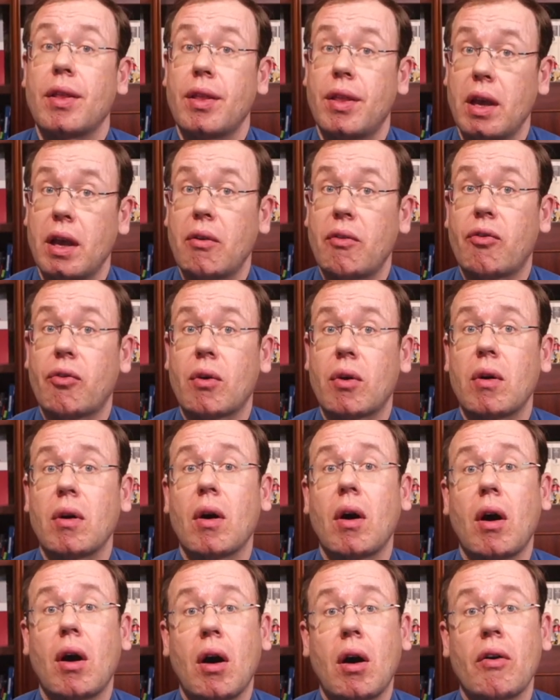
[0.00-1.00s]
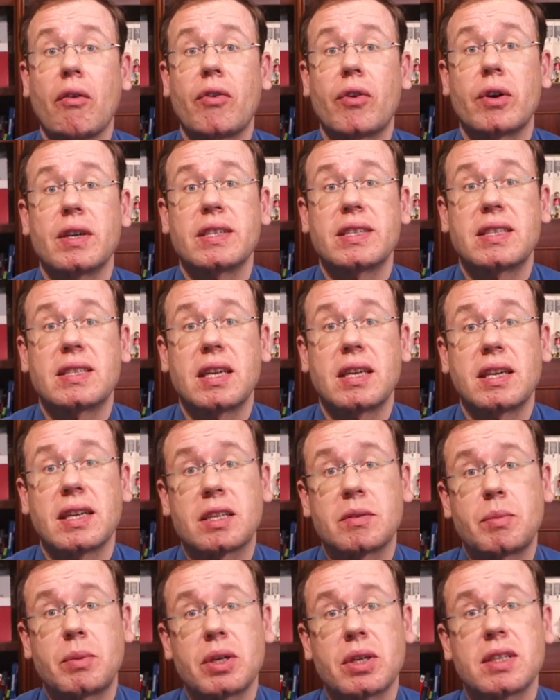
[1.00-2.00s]
Therefore, authors that
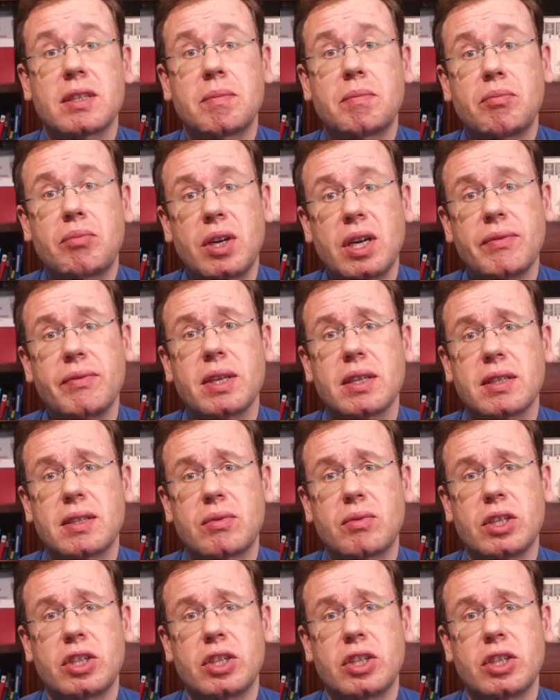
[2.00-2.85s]
experienced previous